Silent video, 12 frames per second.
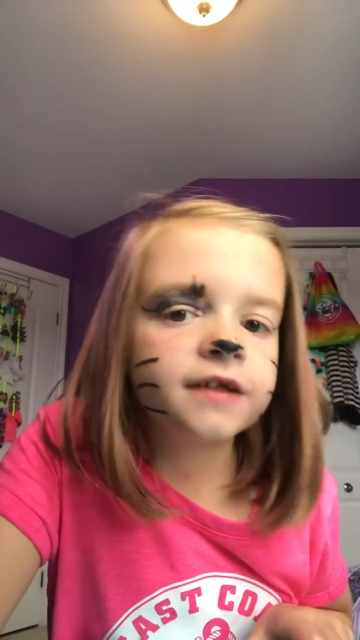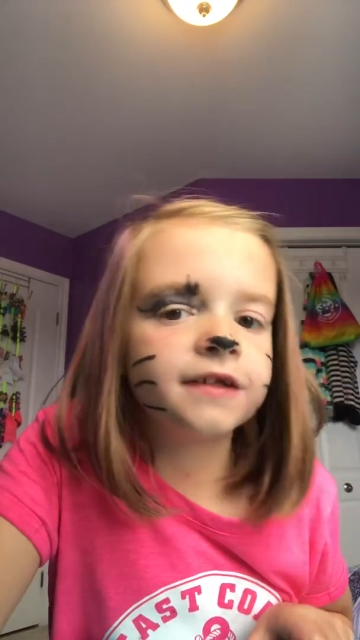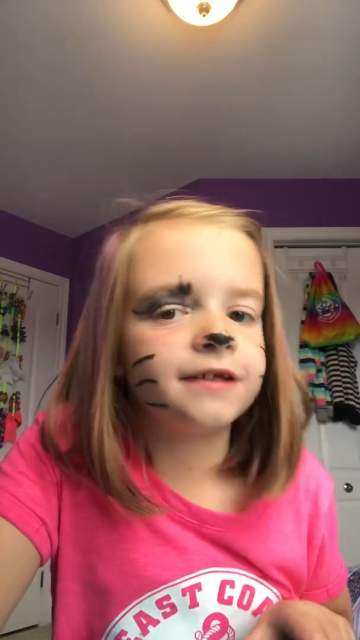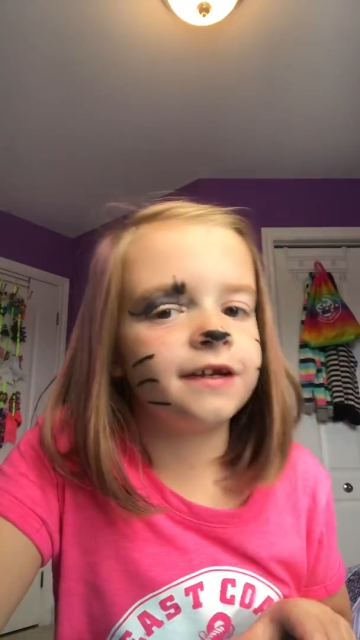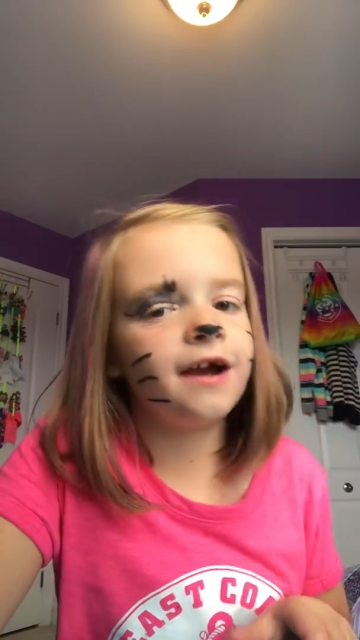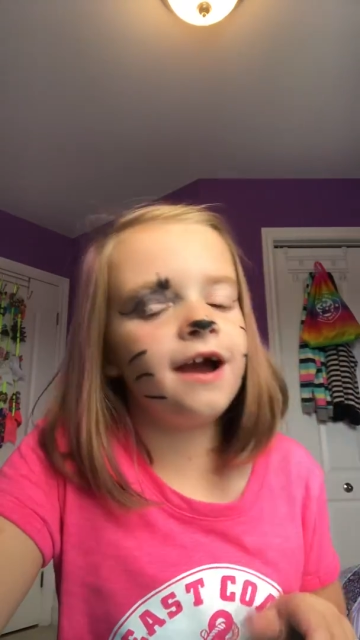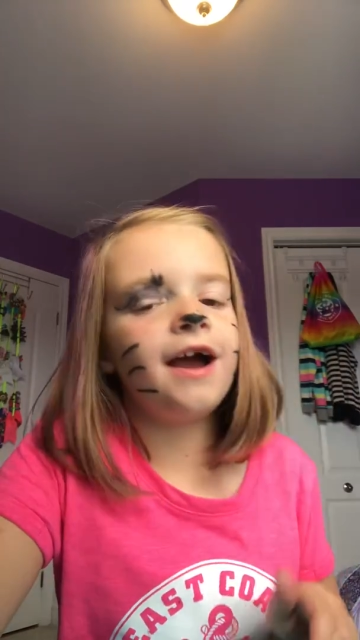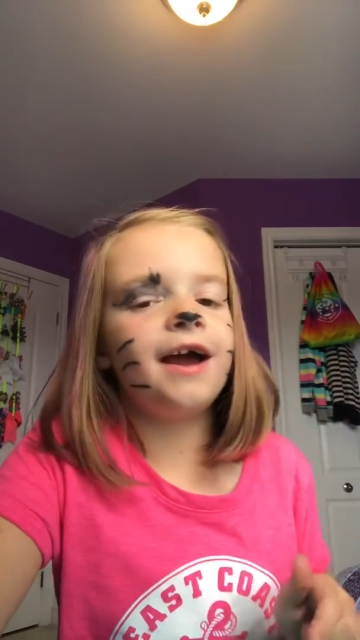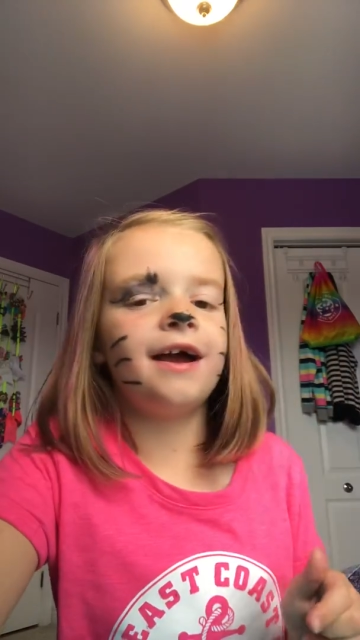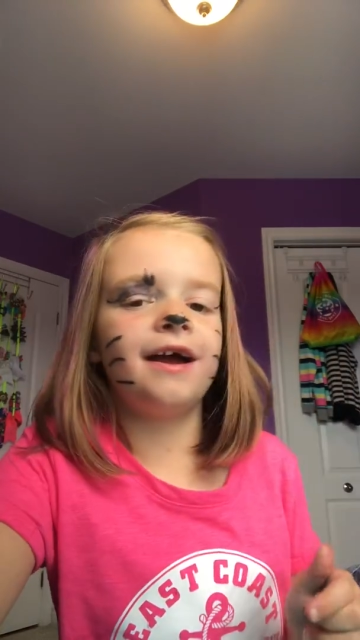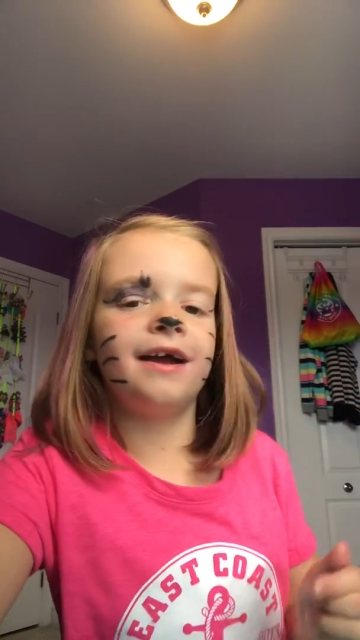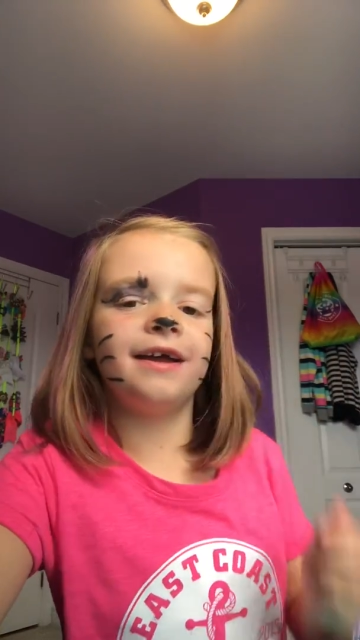Ta-da!
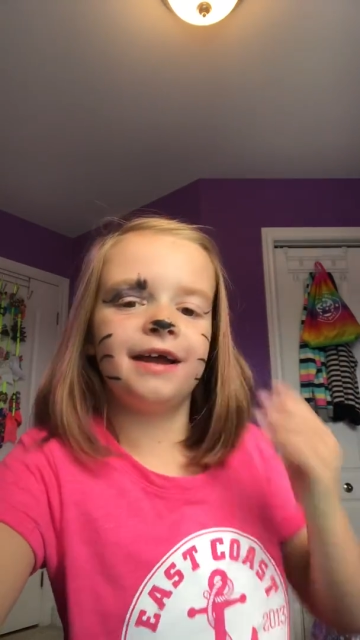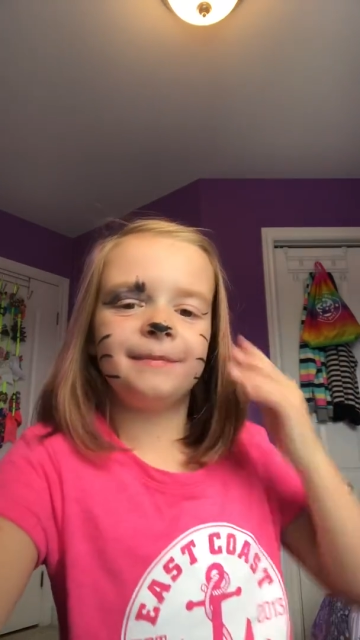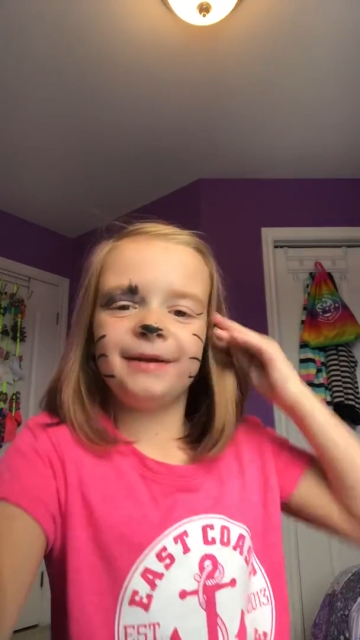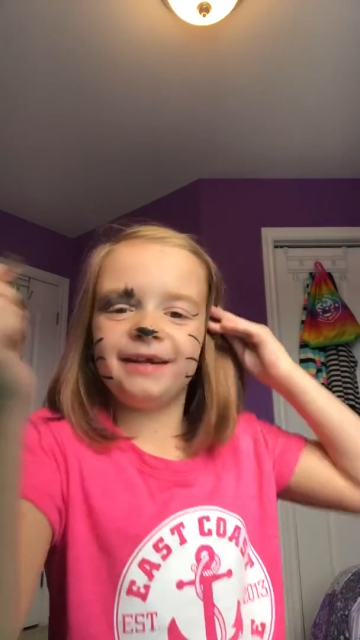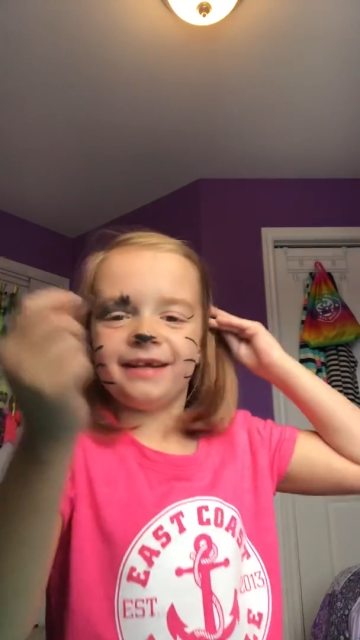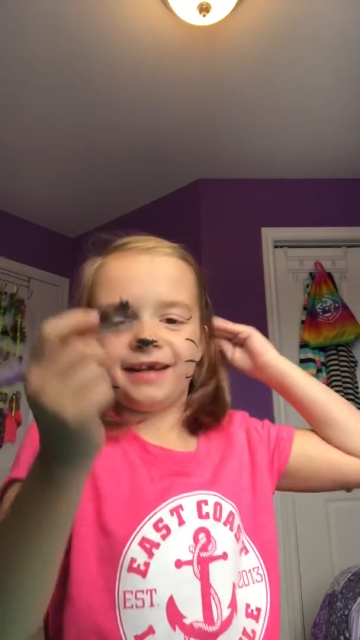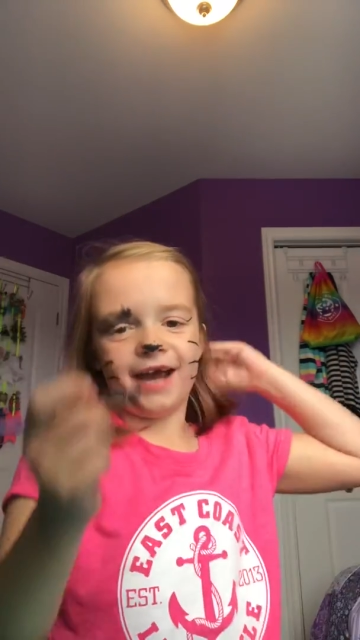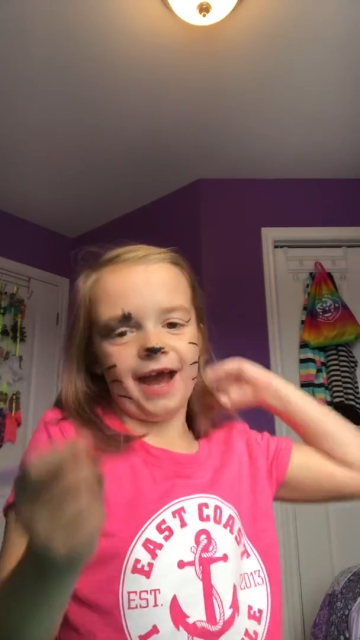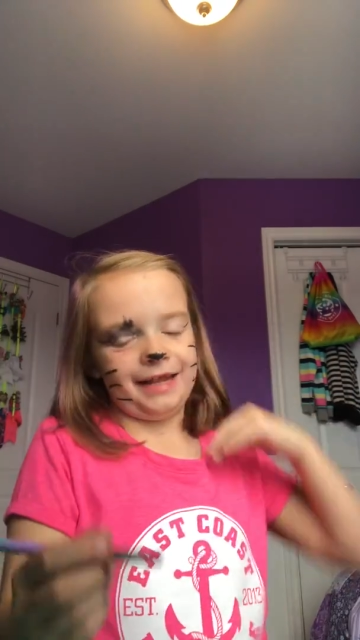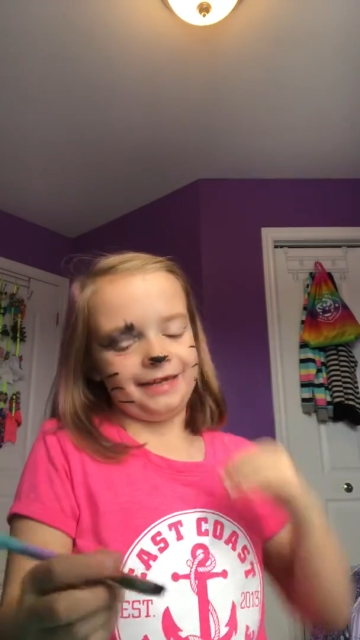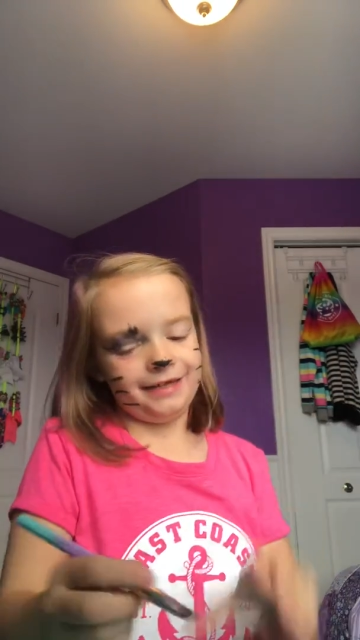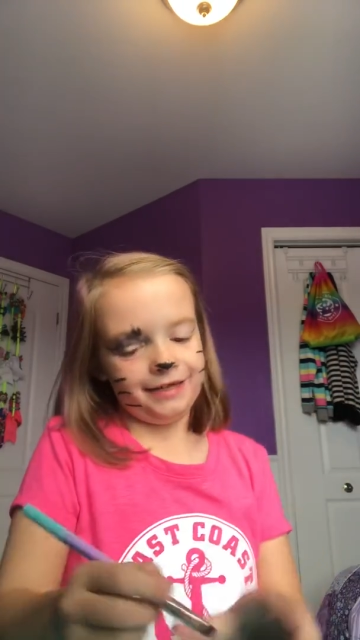I made a
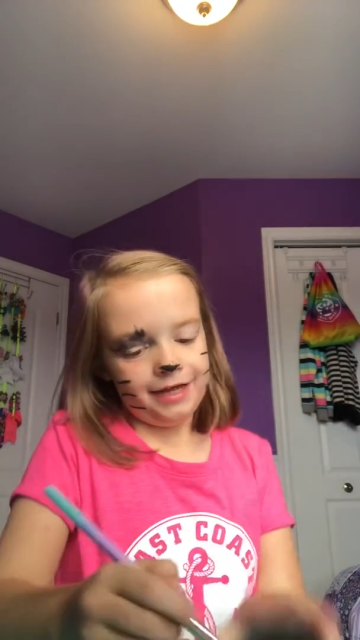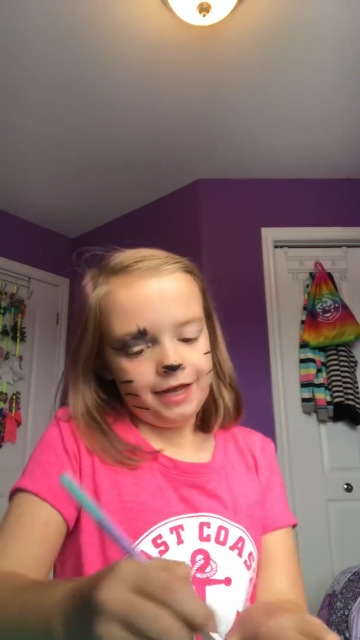cat.